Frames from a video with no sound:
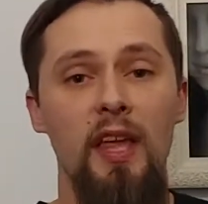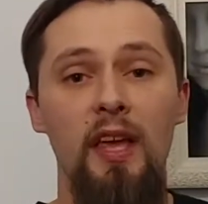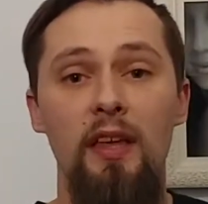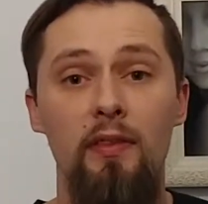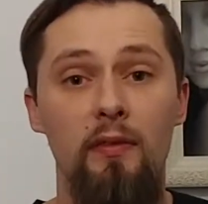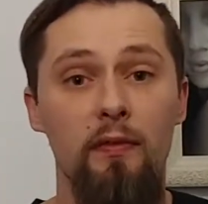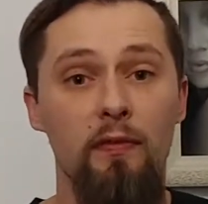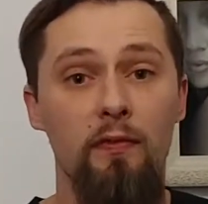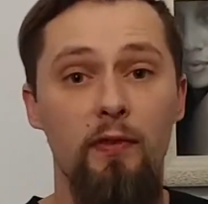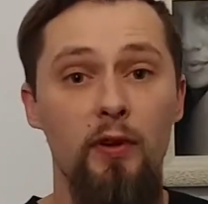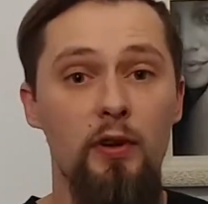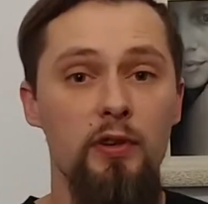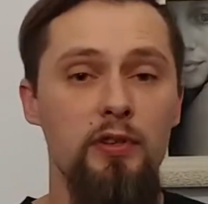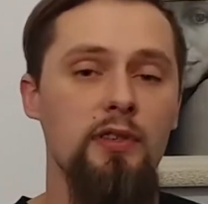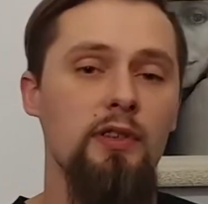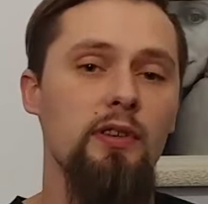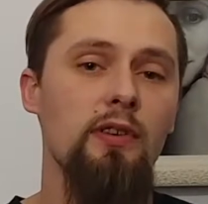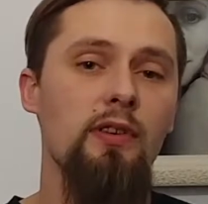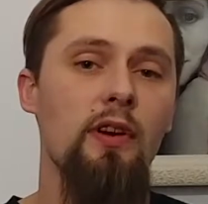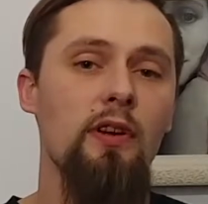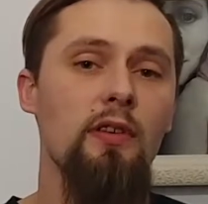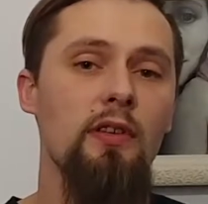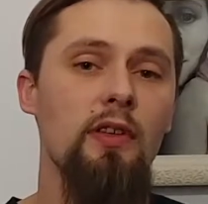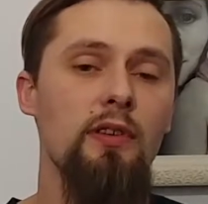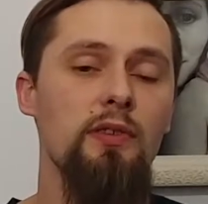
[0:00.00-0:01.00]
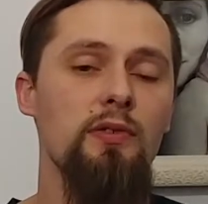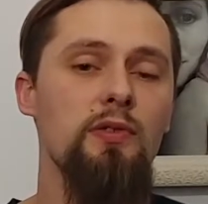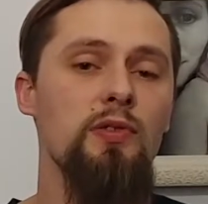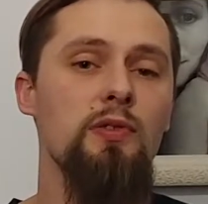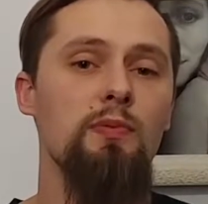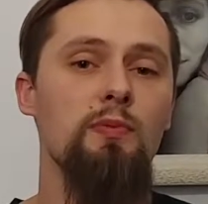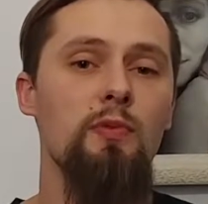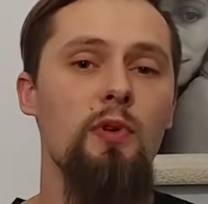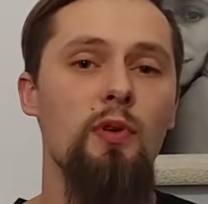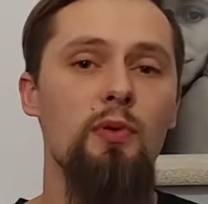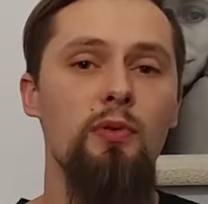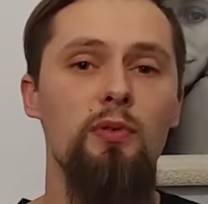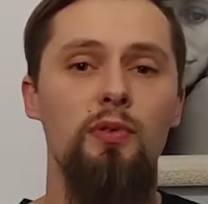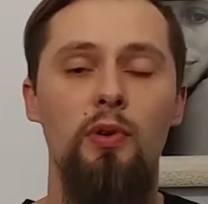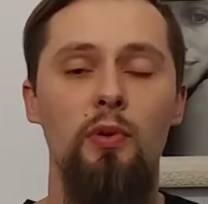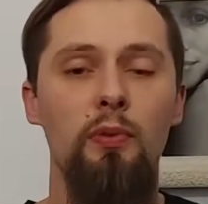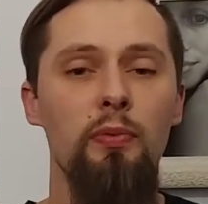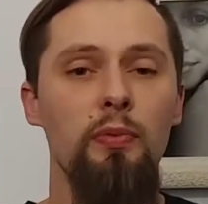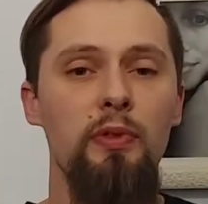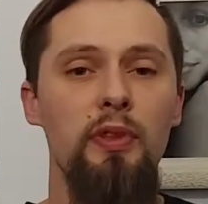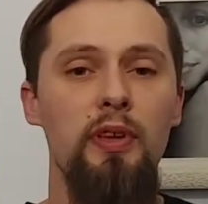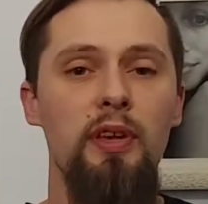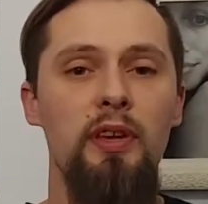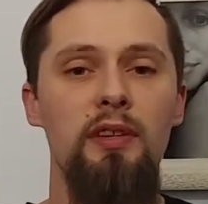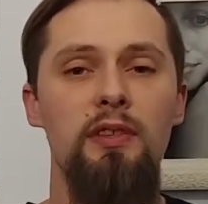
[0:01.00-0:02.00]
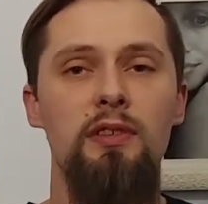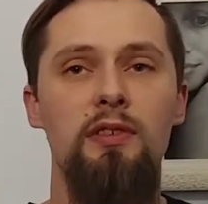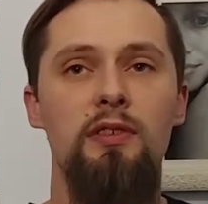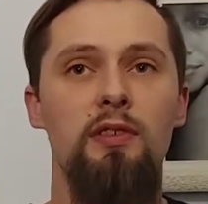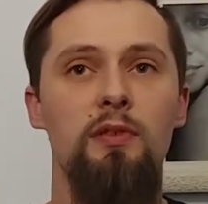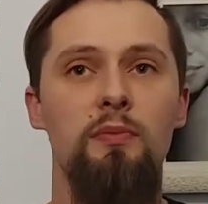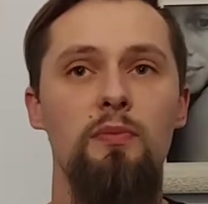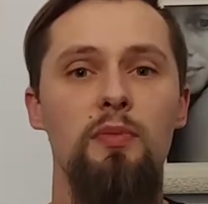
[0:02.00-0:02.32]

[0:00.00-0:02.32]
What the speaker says: The first cigar that you smoke, don't think it's going